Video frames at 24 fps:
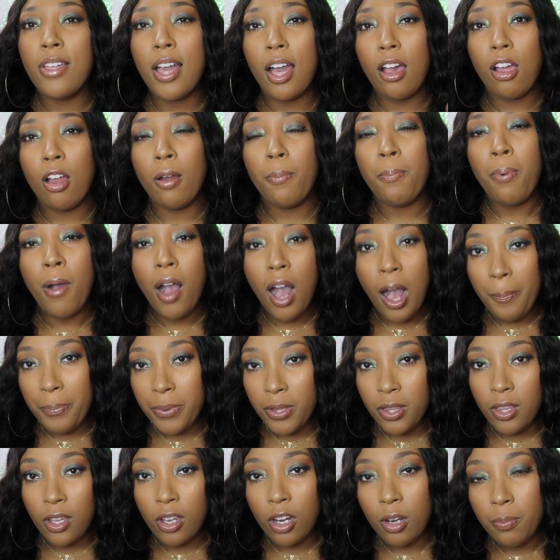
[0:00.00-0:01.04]
that are
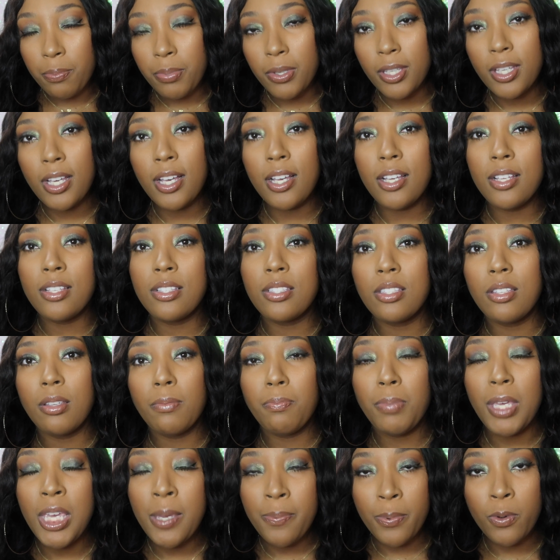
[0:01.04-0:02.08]
popular, because
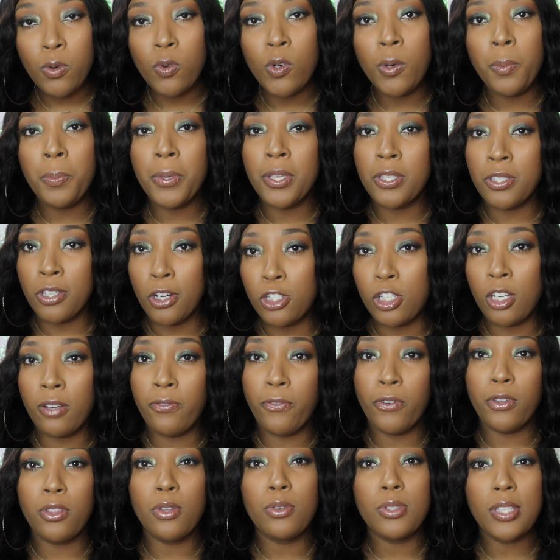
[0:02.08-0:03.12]
people will be
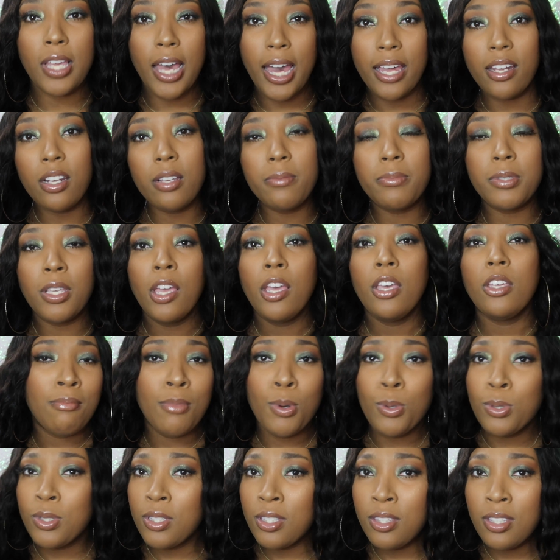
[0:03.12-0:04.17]
searching for those items.
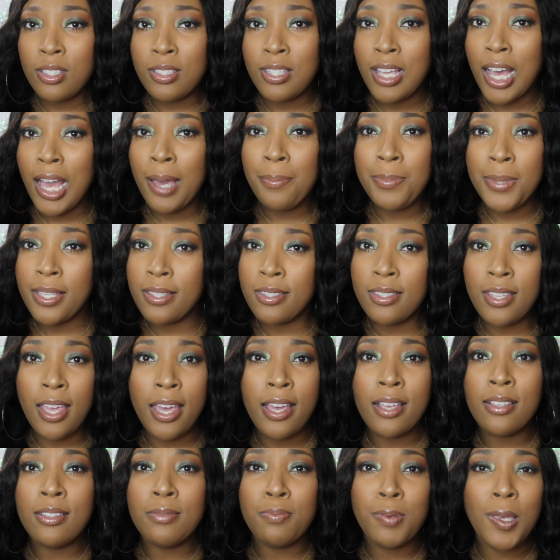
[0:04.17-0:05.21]
Most of the time these
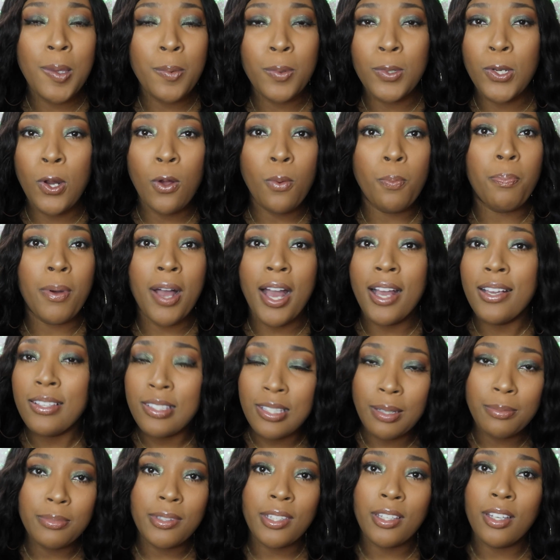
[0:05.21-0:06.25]
days, people don't buy
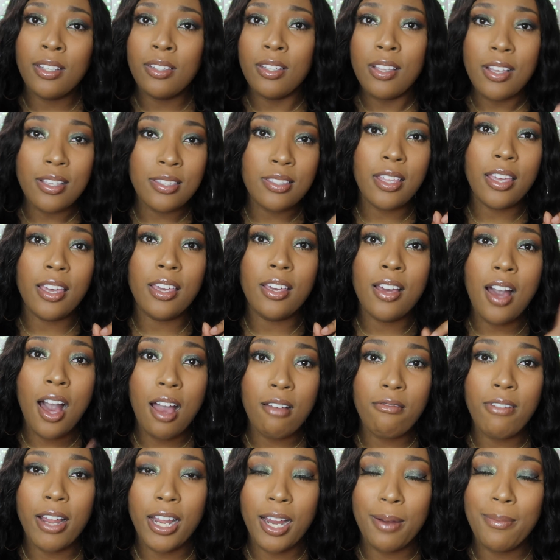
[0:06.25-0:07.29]
something unless they
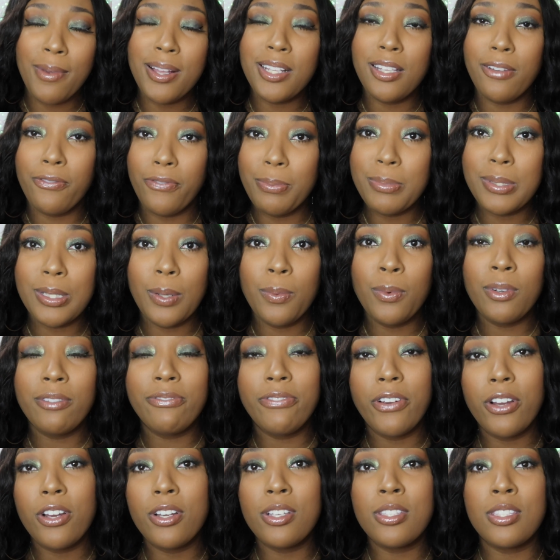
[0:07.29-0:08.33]
got recommended from someone
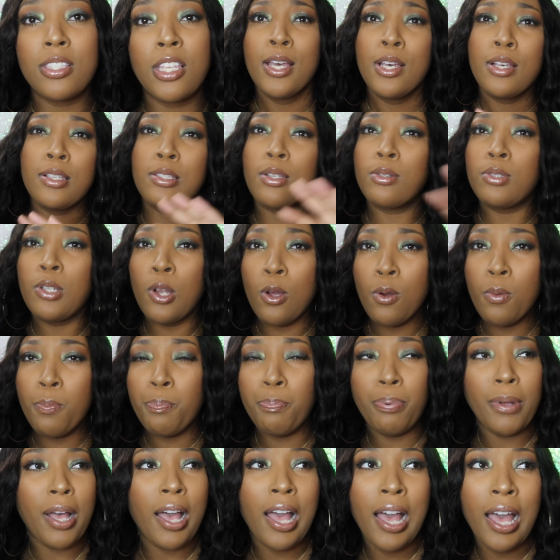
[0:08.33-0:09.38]
first. So don't
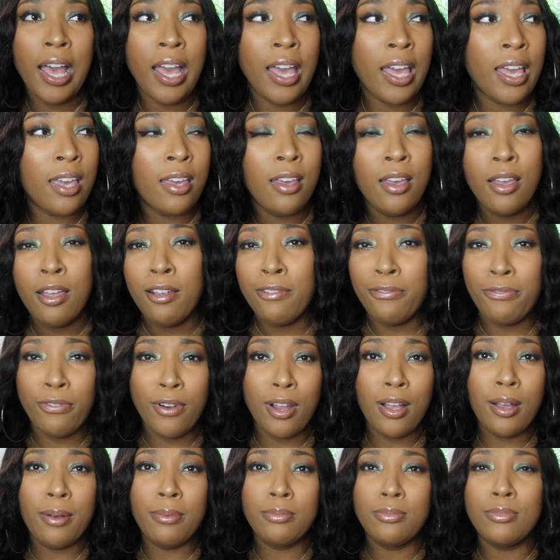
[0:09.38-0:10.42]
buy
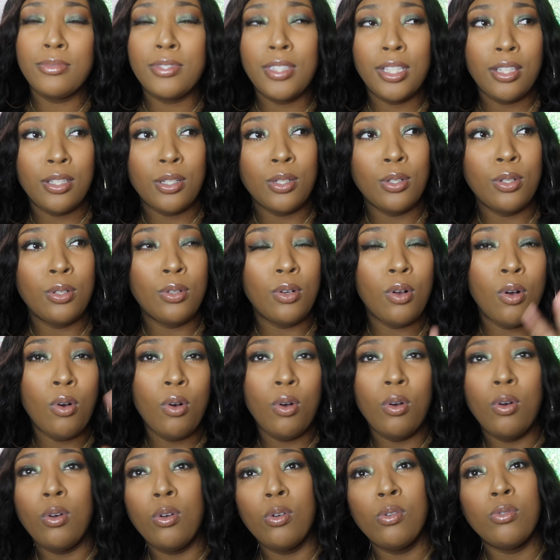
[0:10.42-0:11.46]
from the little
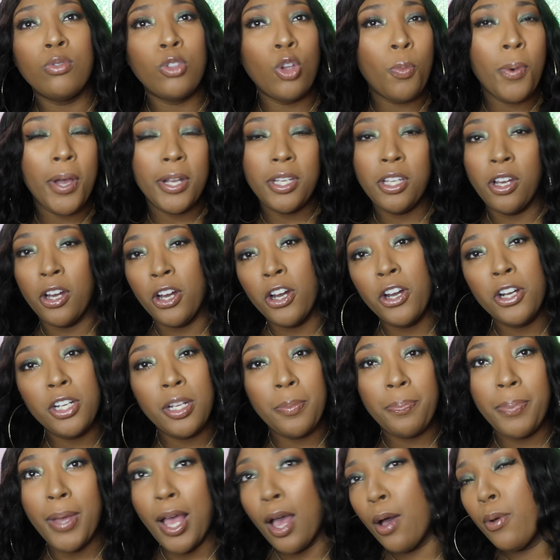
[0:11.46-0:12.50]
old nobody heard
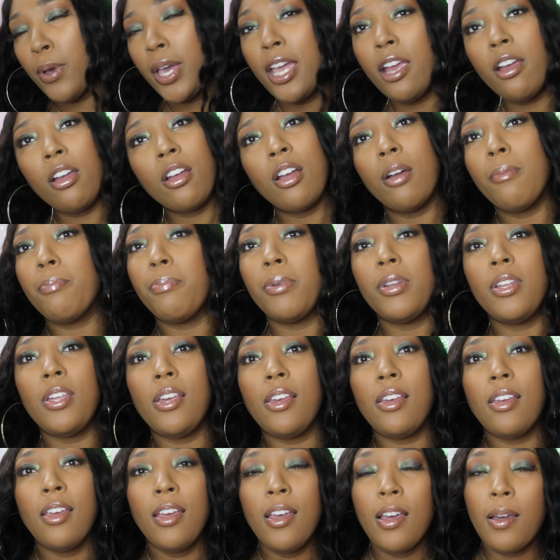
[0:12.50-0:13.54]
about hair
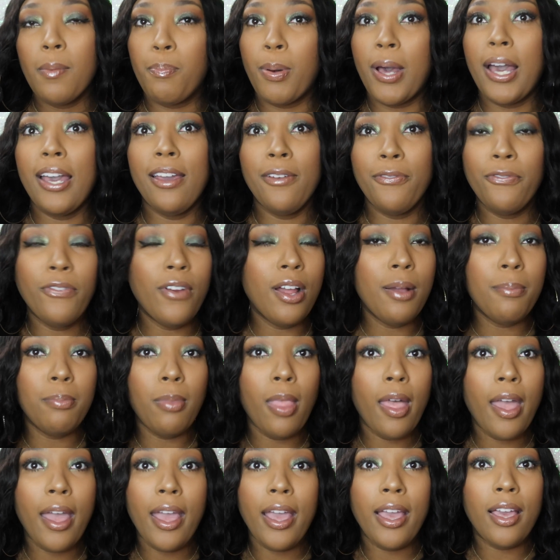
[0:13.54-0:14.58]
company. Buy from
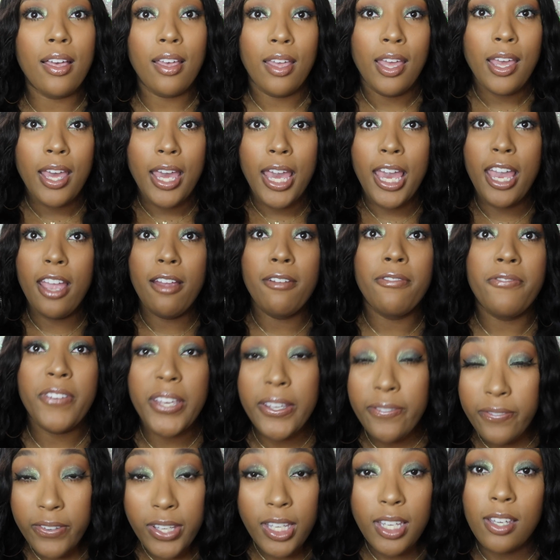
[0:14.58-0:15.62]
like Hair
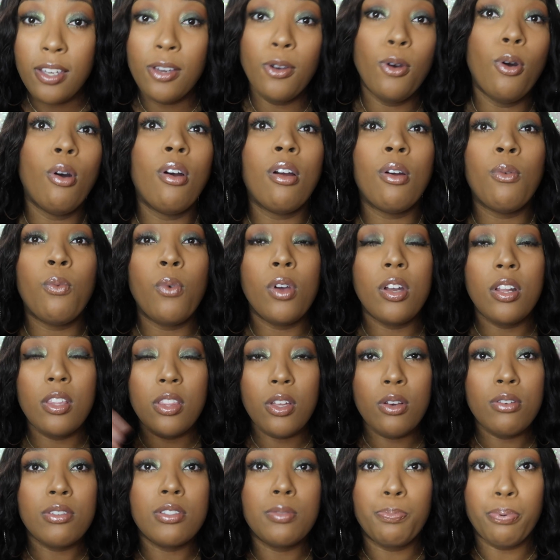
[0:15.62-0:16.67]
Vivi or one of
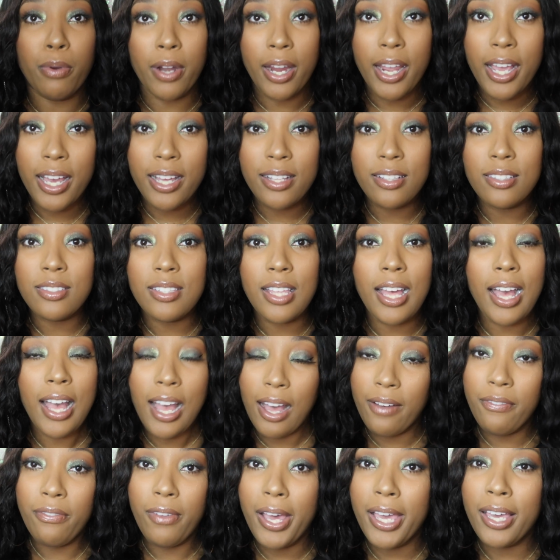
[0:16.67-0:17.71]
those brands that
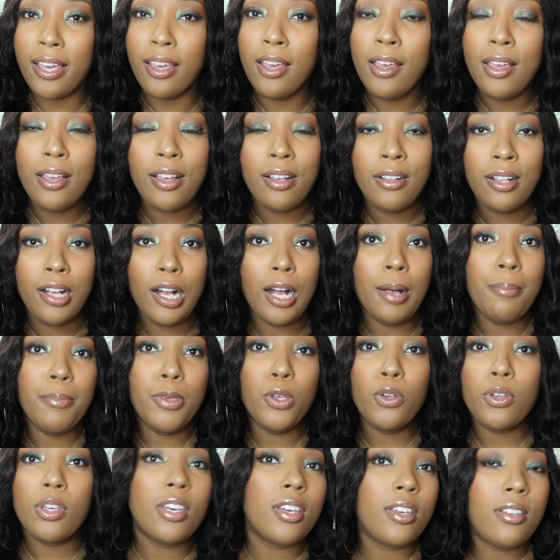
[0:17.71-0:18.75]
have like 1
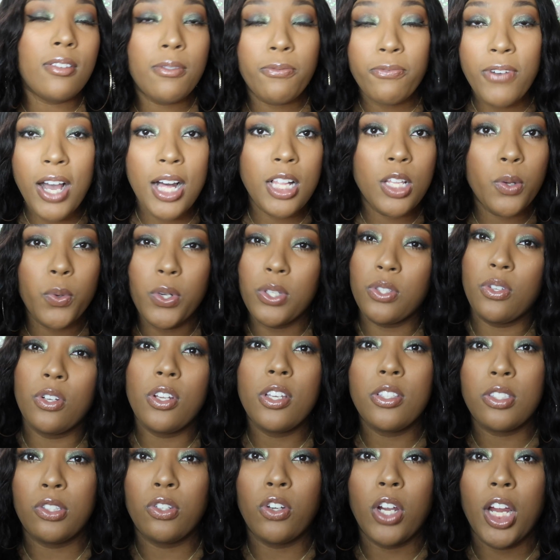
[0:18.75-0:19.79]
million followers on
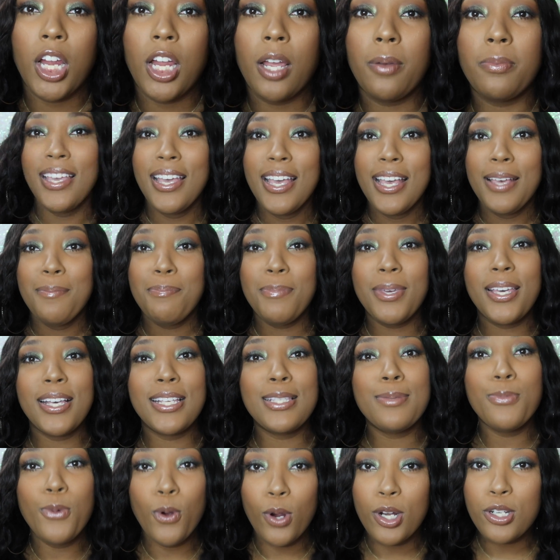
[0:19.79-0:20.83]
Instagram,
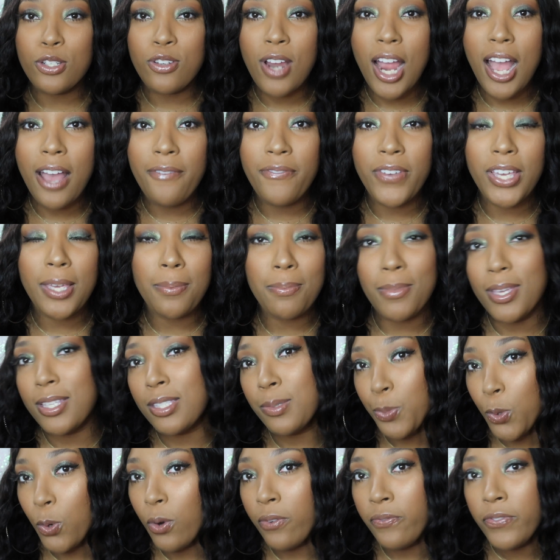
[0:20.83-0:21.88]
because more traffic
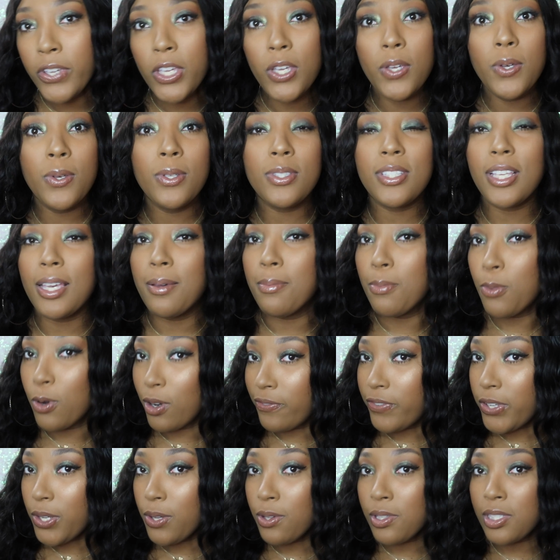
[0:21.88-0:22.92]
means more views, and
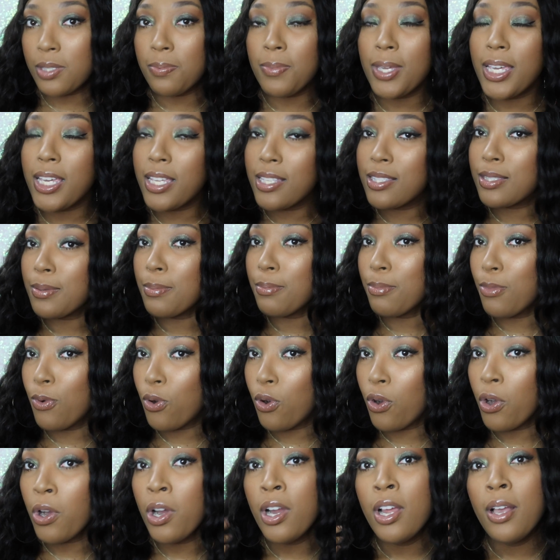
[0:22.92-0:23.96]
more views means
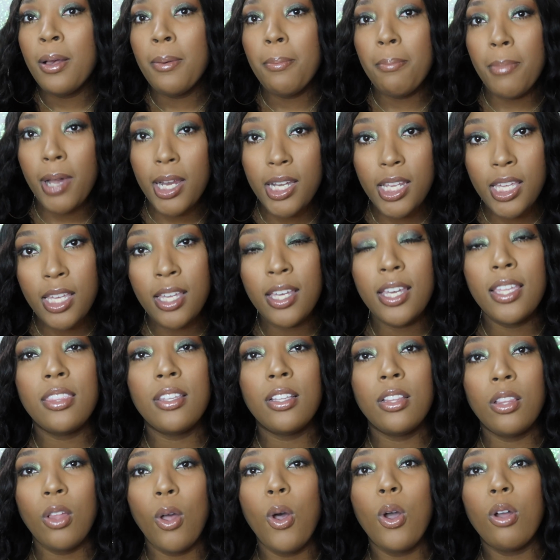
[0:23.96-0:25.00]
more money in
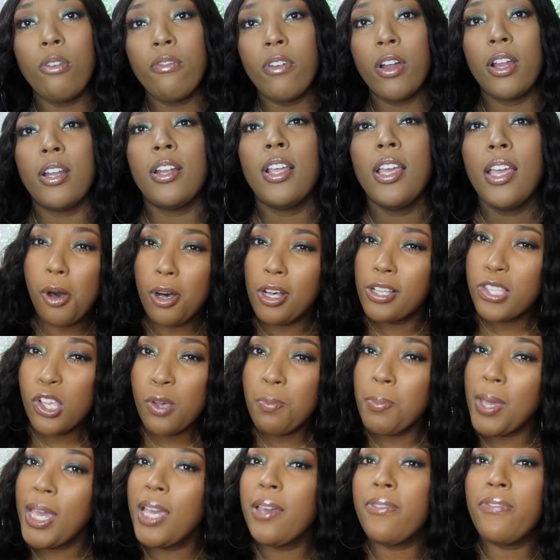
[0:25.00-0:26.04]
the long run. Also
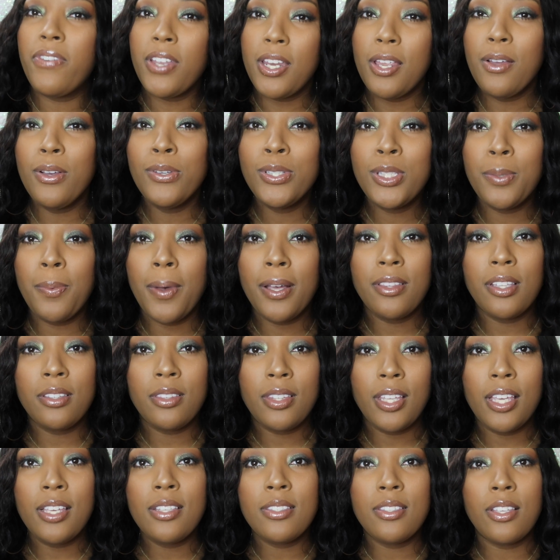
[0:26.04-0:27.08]
make videos about the
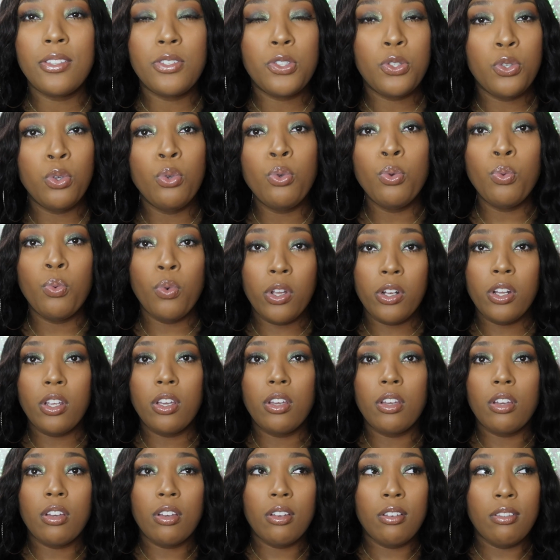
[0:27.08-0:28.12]
things that you want
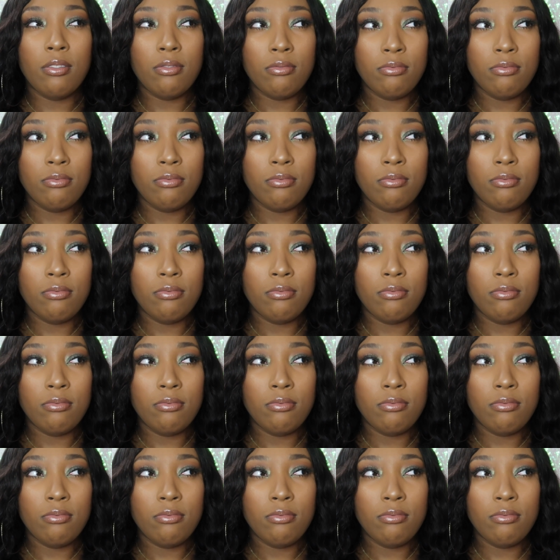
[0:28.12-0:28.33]
to